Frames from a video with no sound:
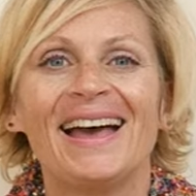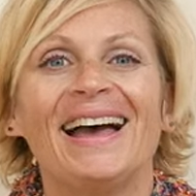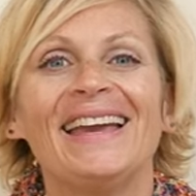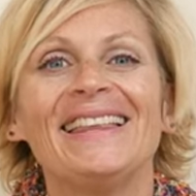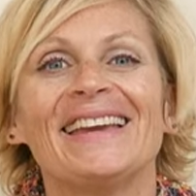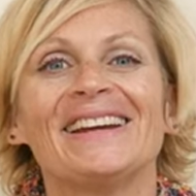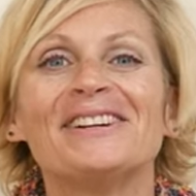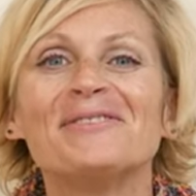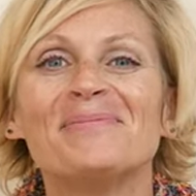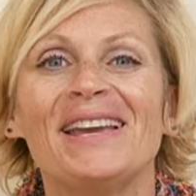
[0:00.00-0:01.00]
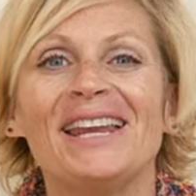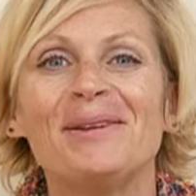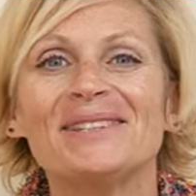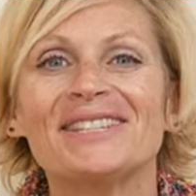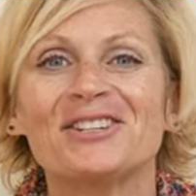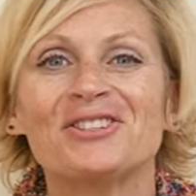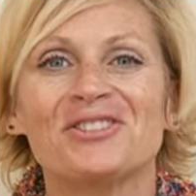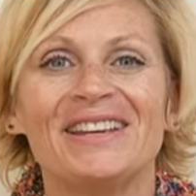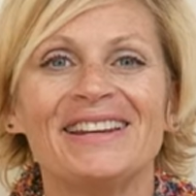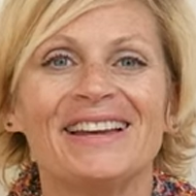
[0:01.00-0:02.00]
Hi there, my name is
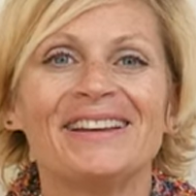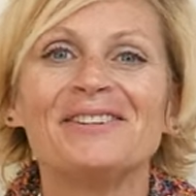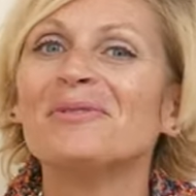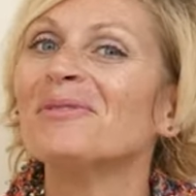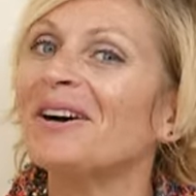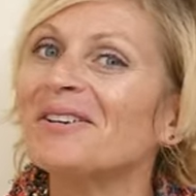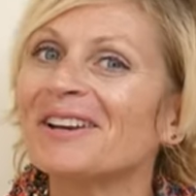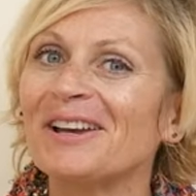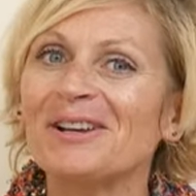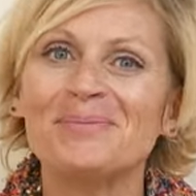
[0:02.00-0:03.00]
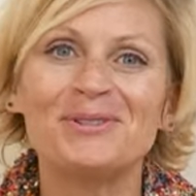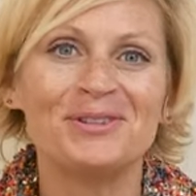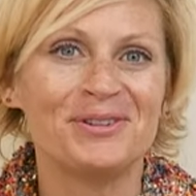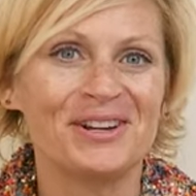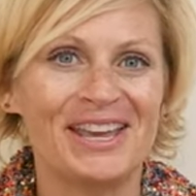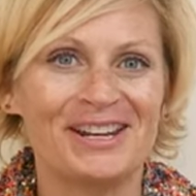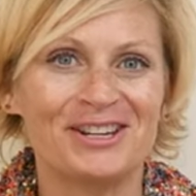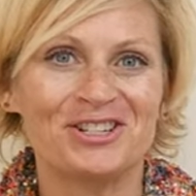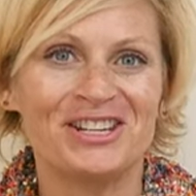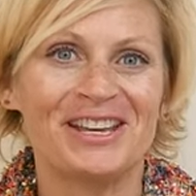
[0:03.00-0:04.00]
Katrina. Welcome to the
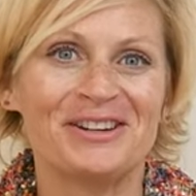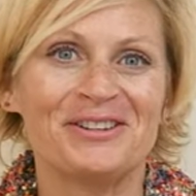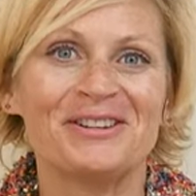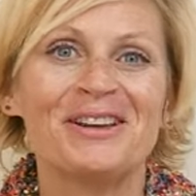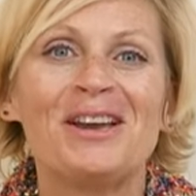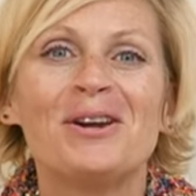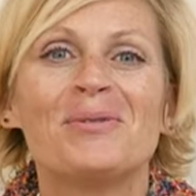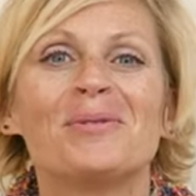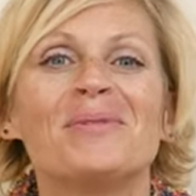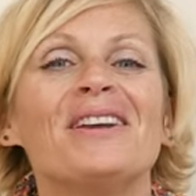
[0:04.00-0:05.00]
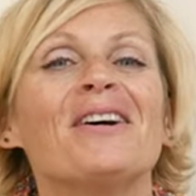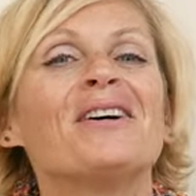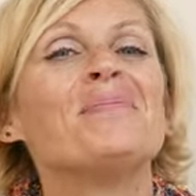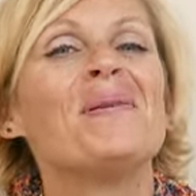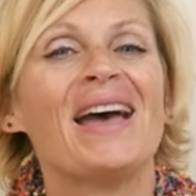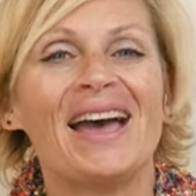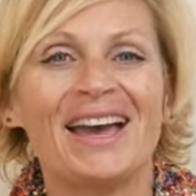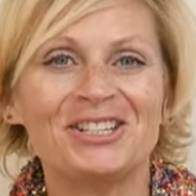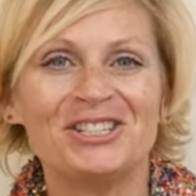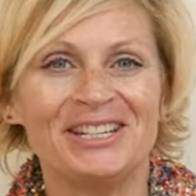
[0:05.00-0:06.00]
Organixx channel, where we are
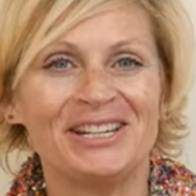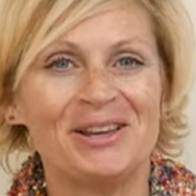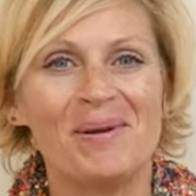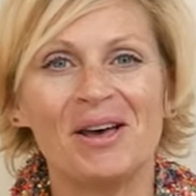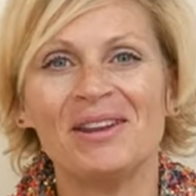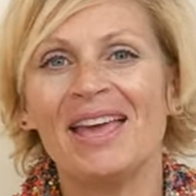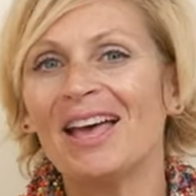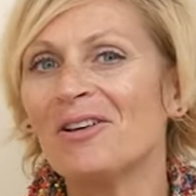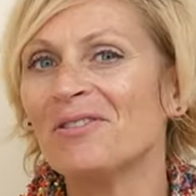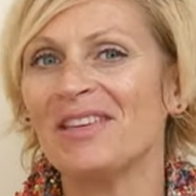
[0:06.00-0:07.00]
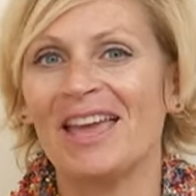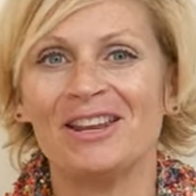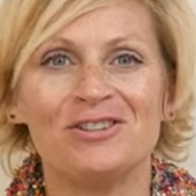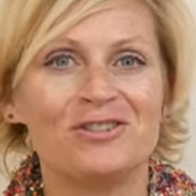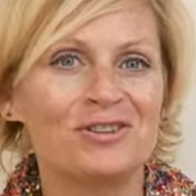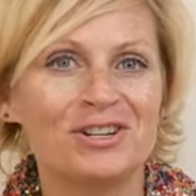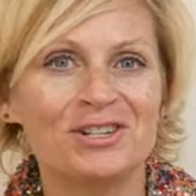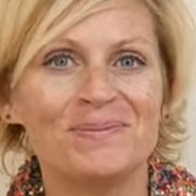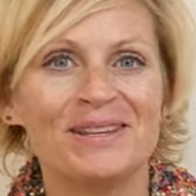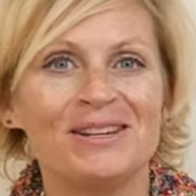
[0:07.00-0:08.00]
passionate about health and
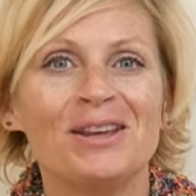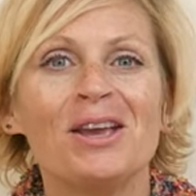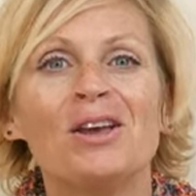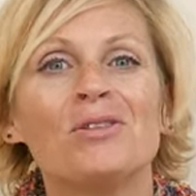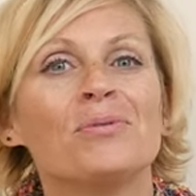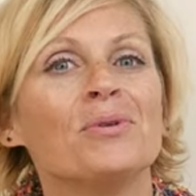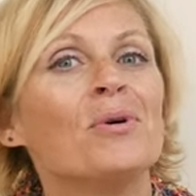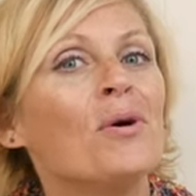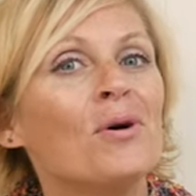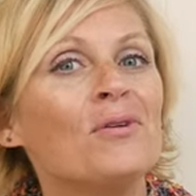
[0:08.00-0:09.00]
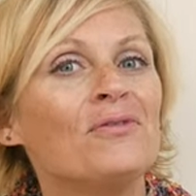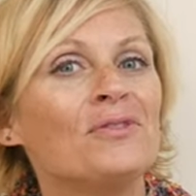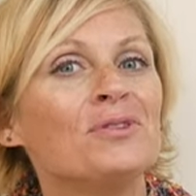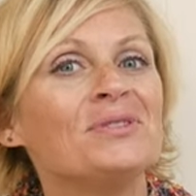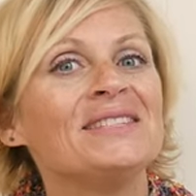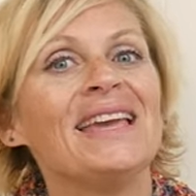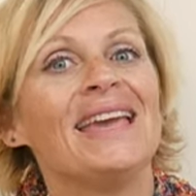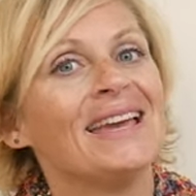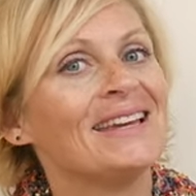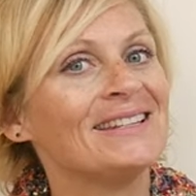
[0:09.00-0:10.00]
nourishment through whole foods
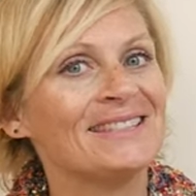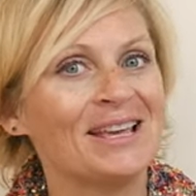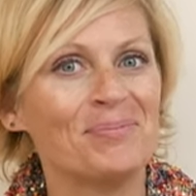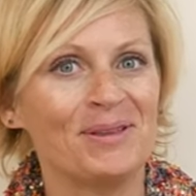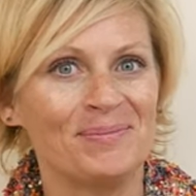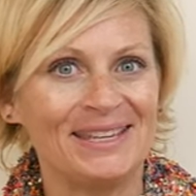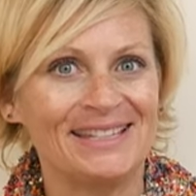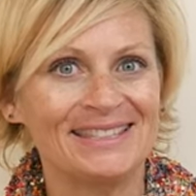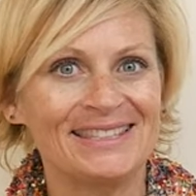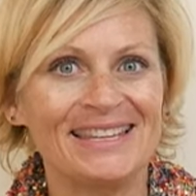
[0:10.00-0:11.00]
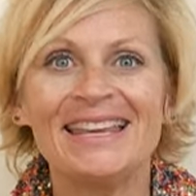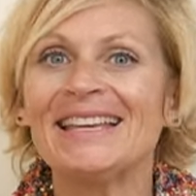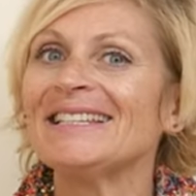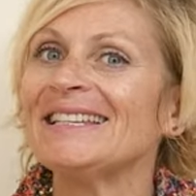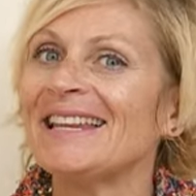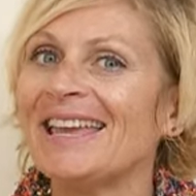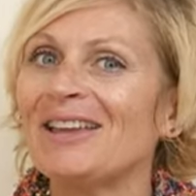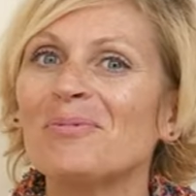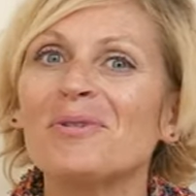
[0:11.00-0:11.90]
and supplements. Today,